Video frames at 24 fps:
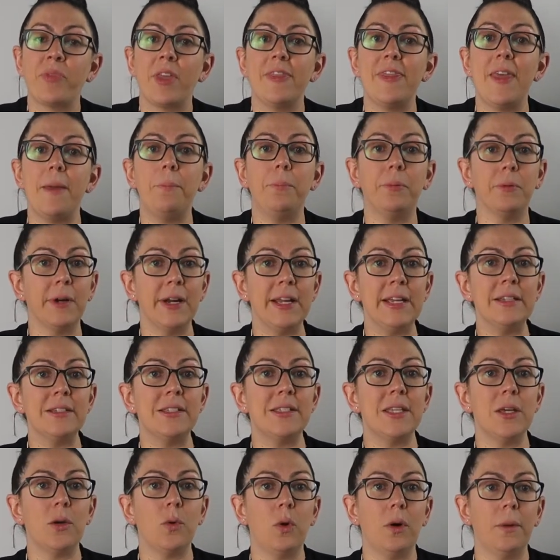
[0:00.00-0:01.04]
that brings
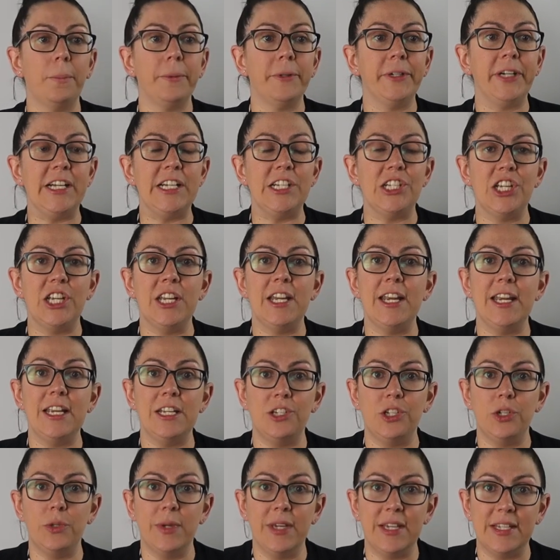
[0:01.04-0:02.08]
the corporation
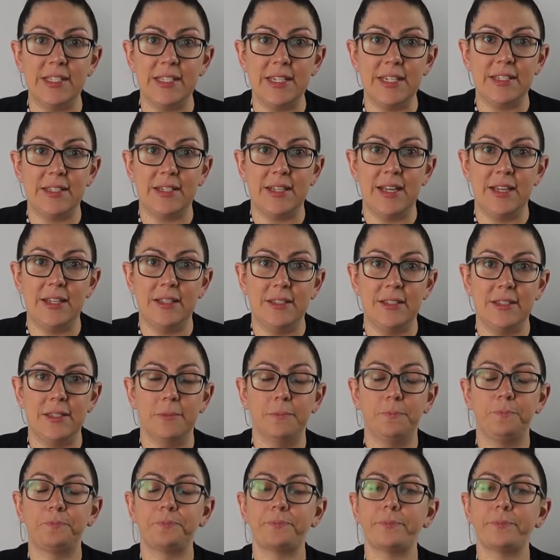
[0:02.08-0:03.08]
into existence.